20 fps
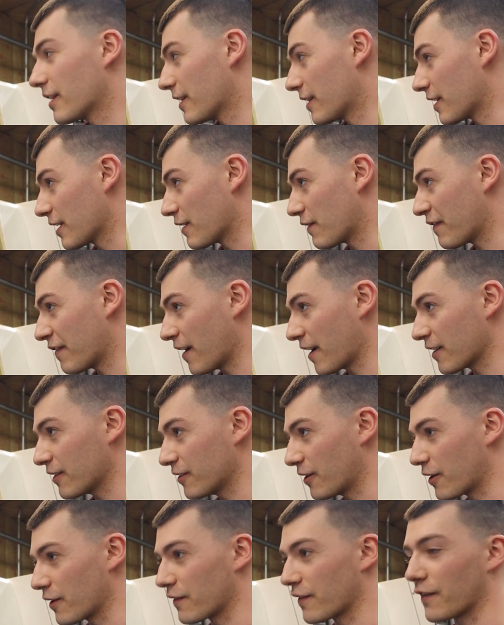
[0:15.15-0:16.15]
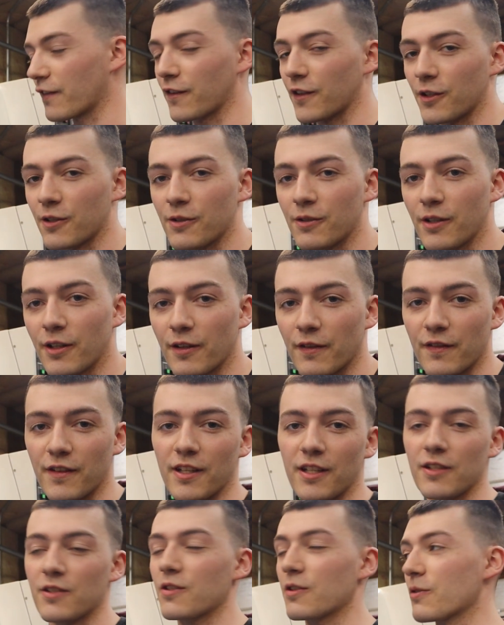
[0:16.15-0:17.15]
the final overview of
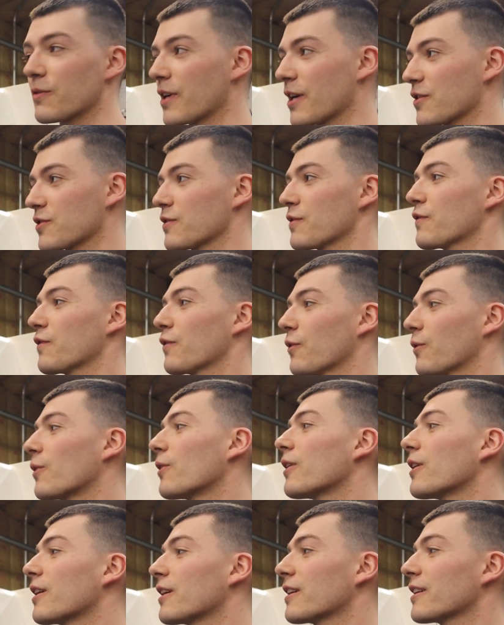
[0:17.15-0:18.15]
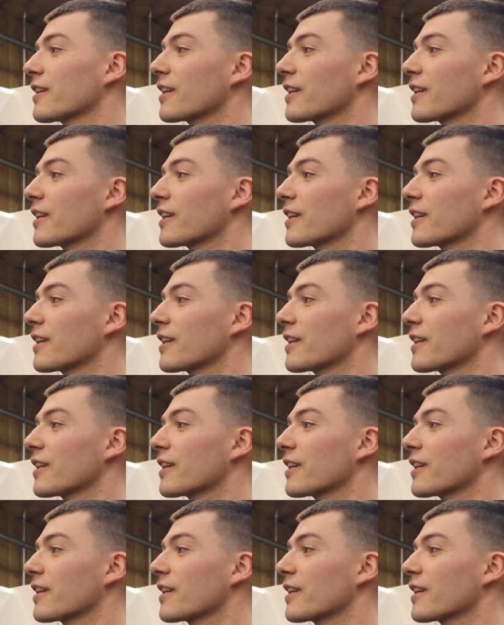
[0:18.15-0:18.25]
the 2004